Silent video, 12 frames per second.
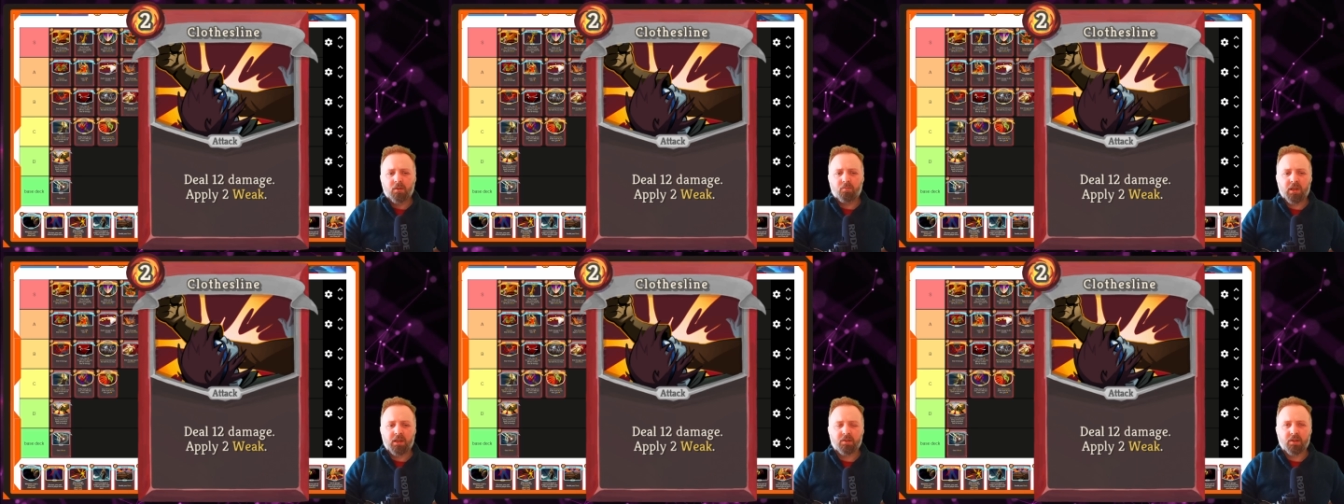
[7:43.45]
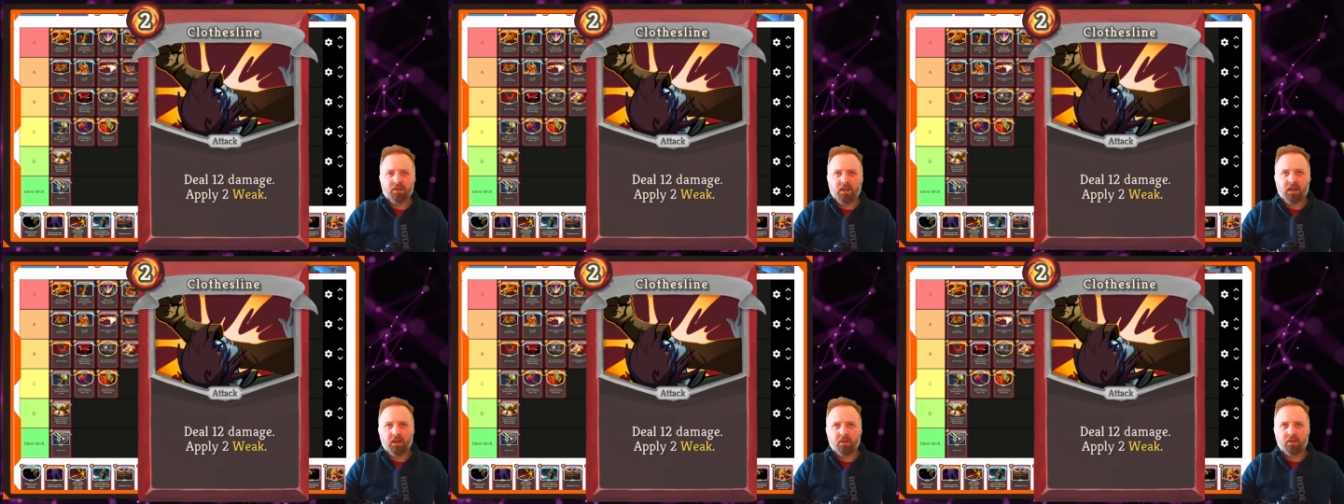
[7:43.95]
means it's
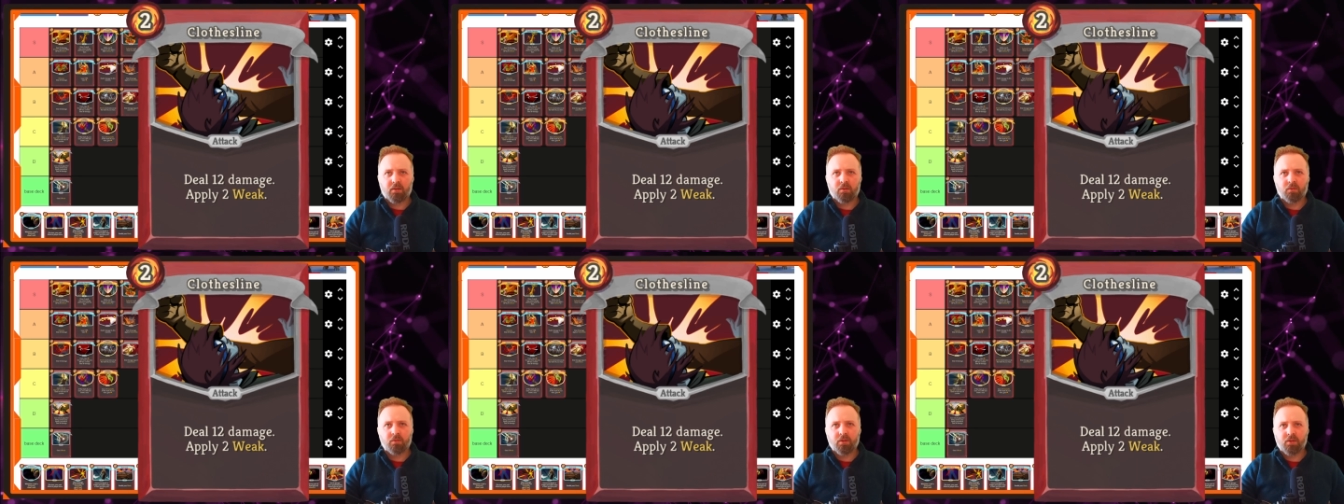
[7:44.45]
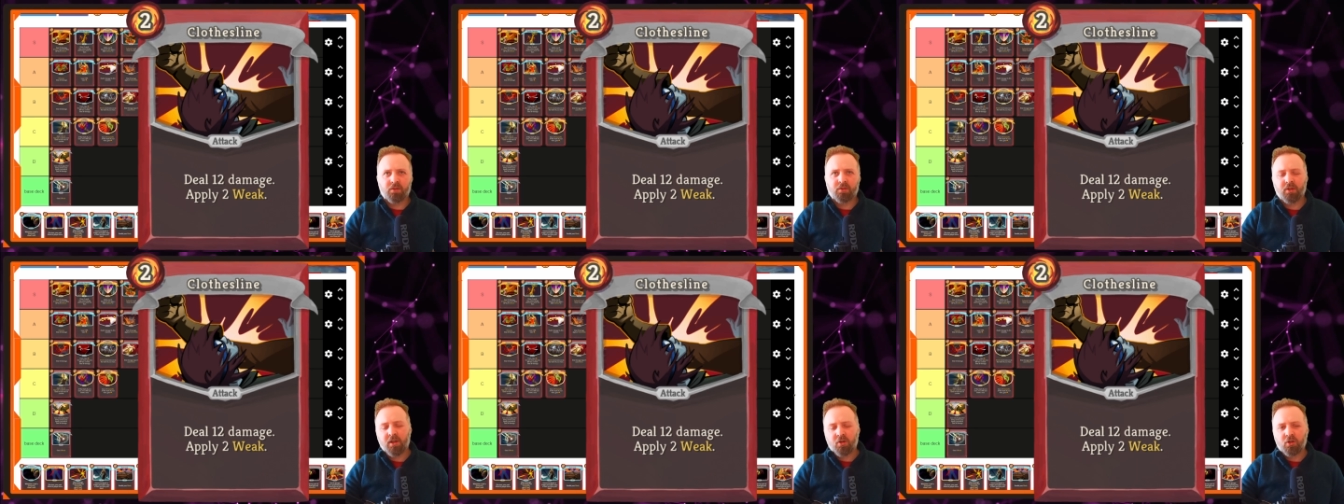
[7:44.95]
either going to
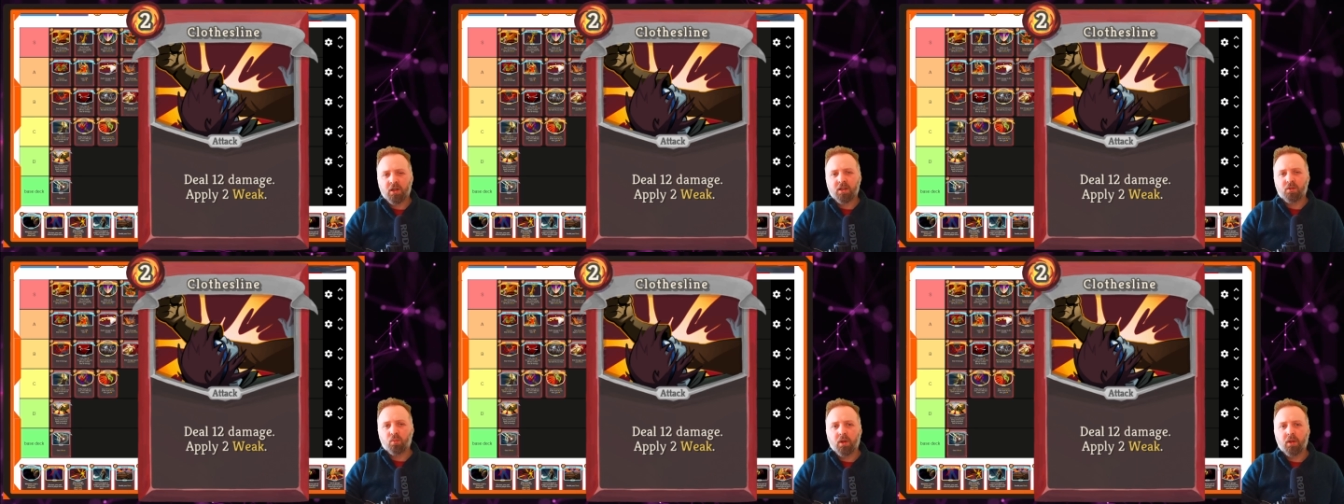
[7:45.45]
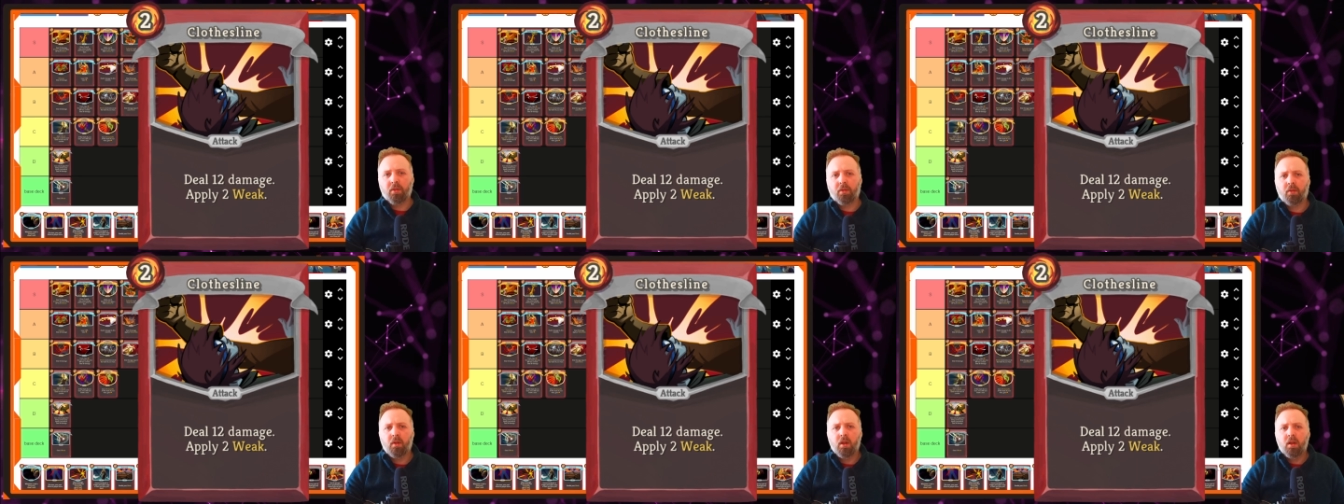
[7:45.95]
synergize
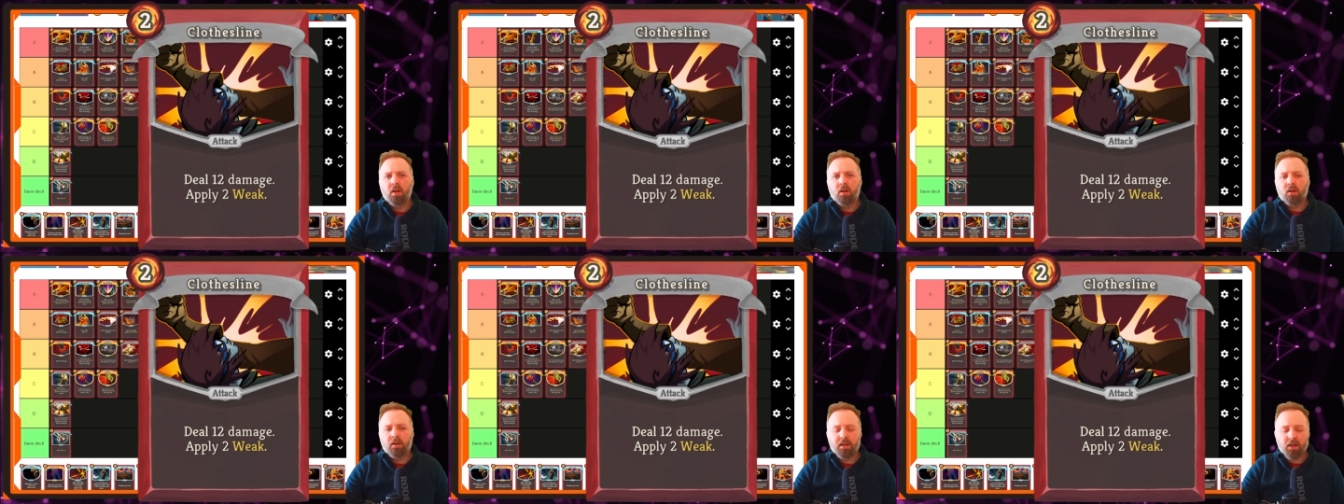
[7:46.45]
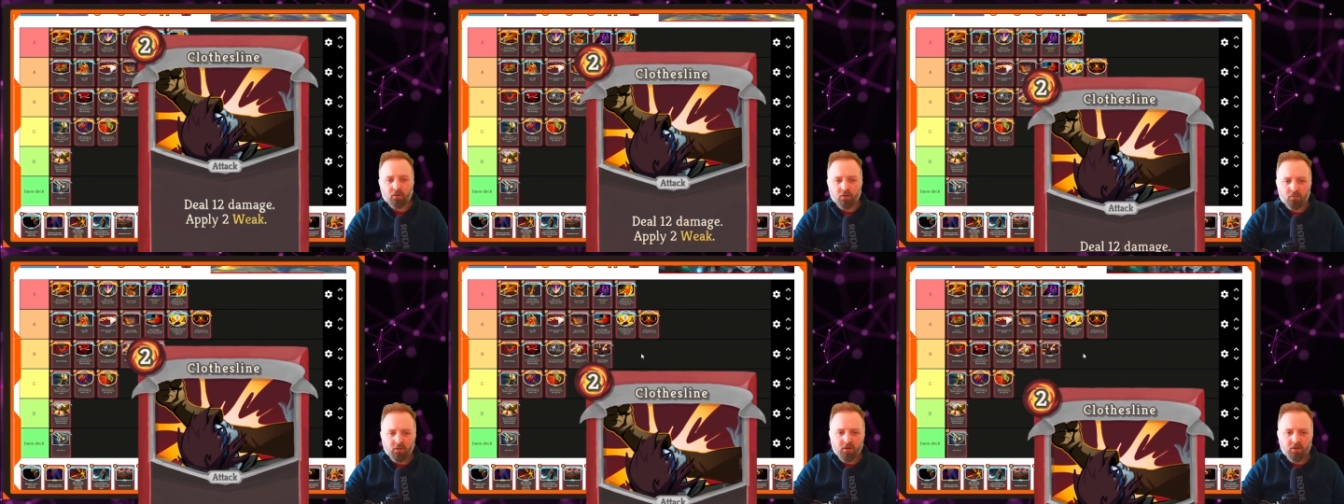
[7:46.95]
with
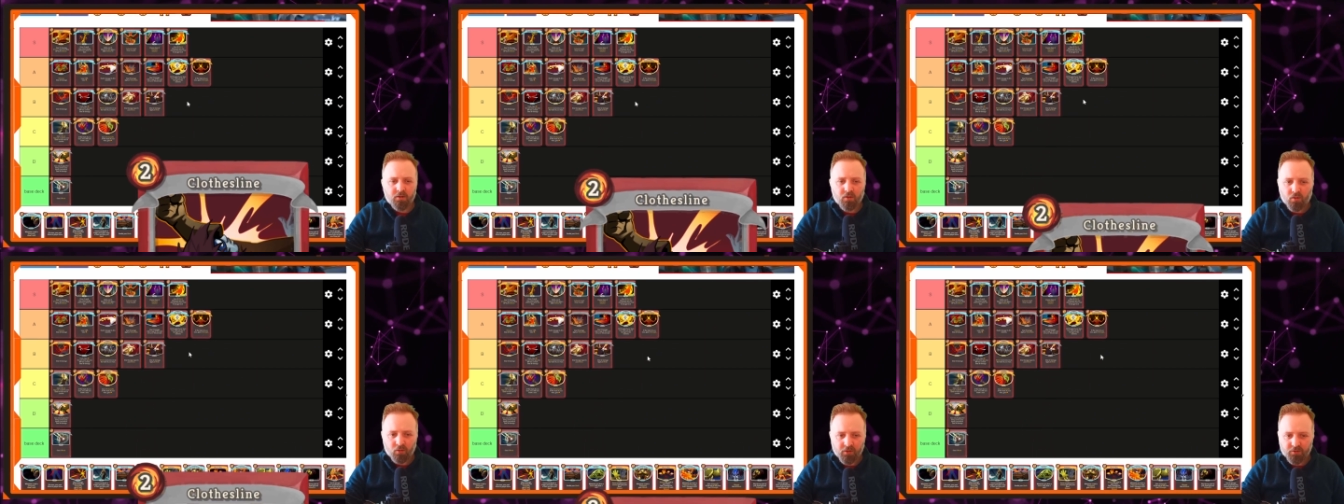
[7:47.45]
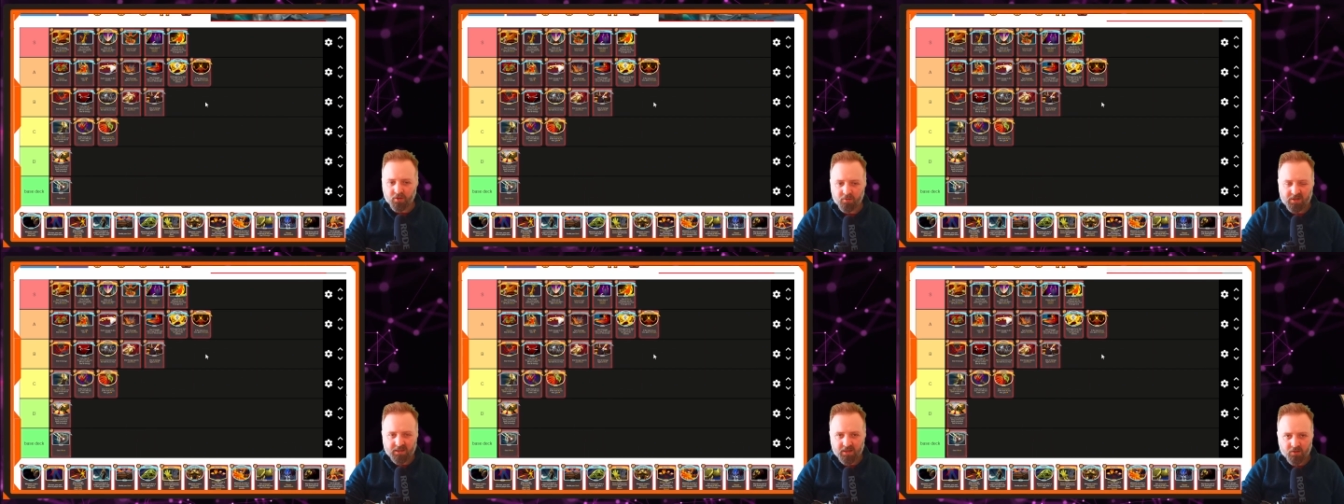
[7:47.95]
Necronomicon or it's going to
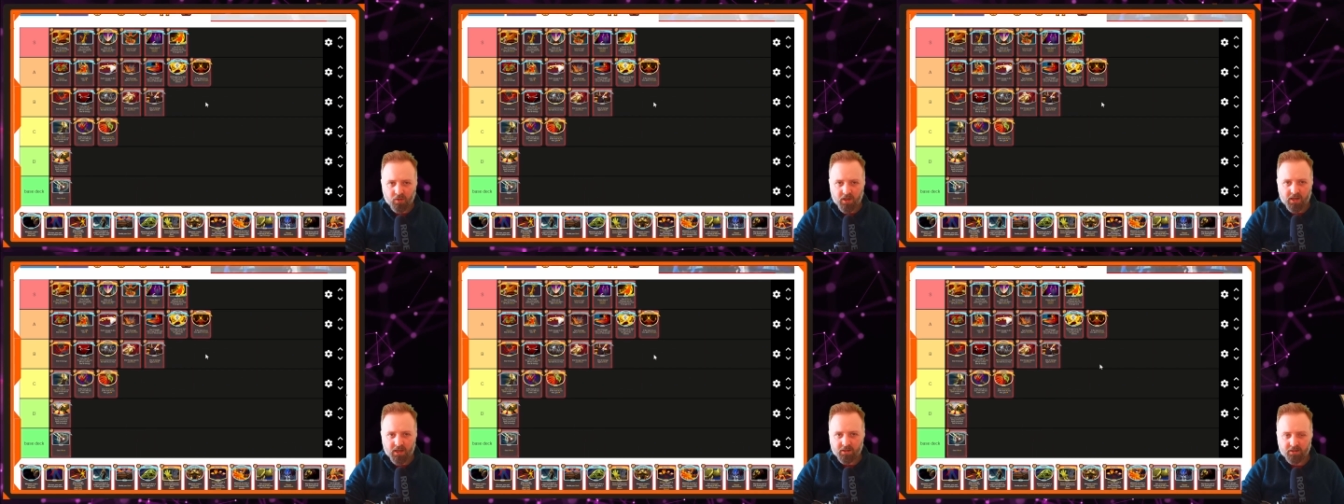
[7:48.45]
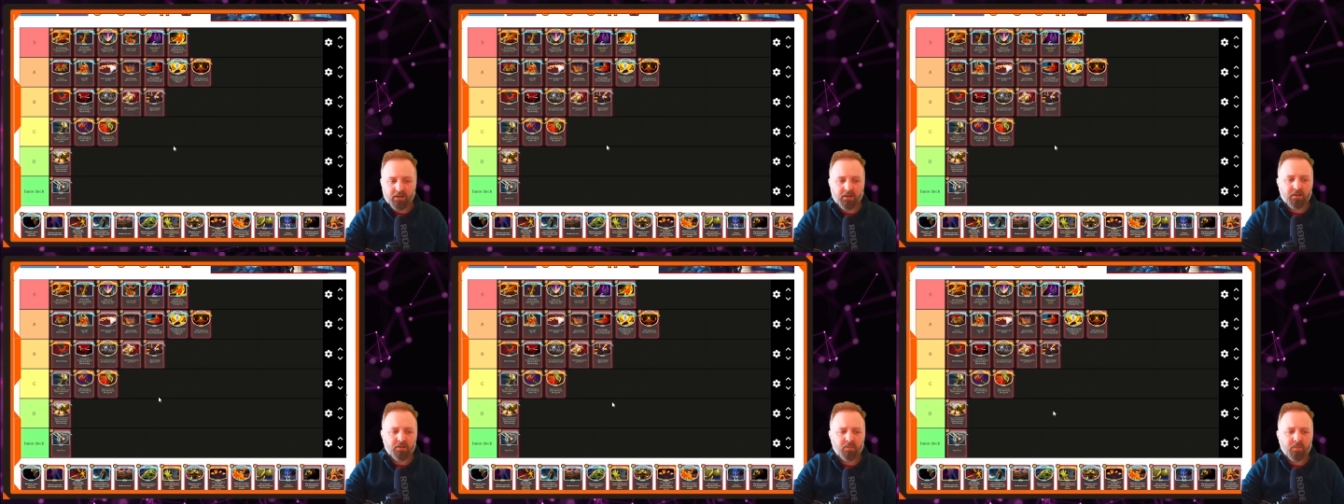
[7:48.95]
be dead weight in your deck.